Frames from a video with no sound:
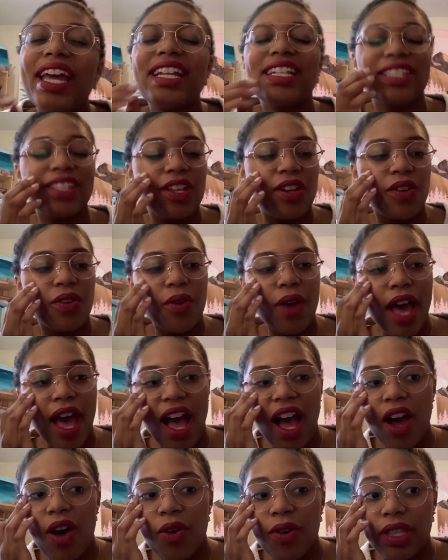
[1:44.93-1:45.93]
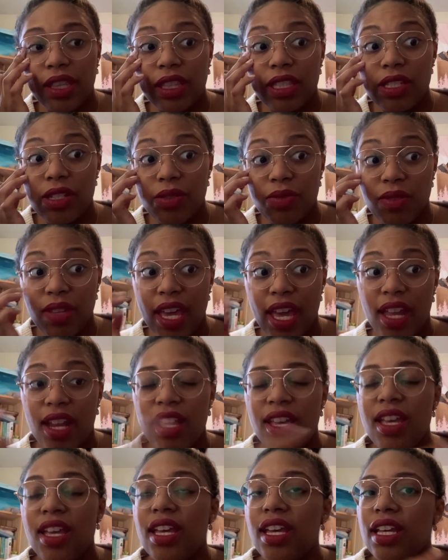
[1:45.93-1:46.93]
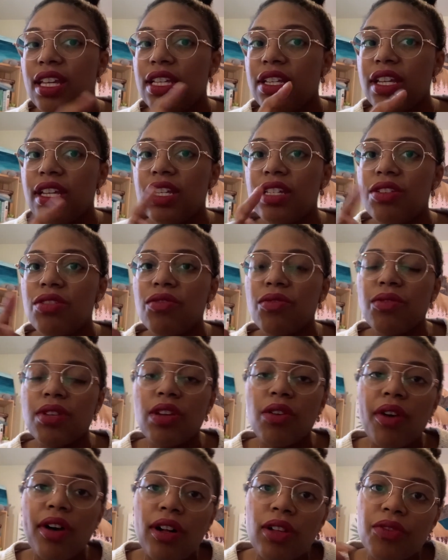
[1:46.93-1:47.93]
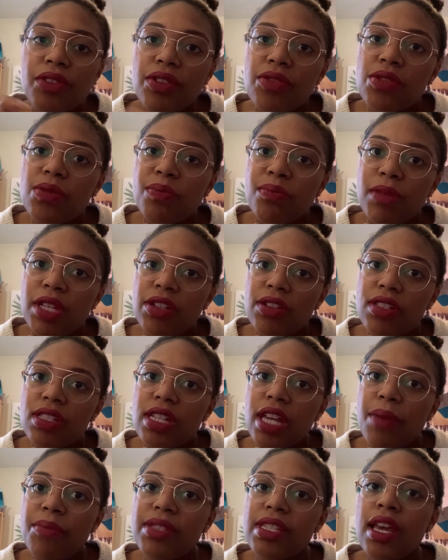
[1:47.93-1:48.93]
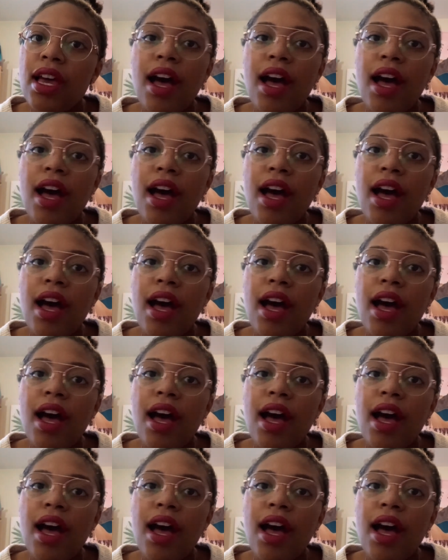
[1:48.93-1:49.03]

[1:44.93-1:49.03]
So how do you get into all those middle steps?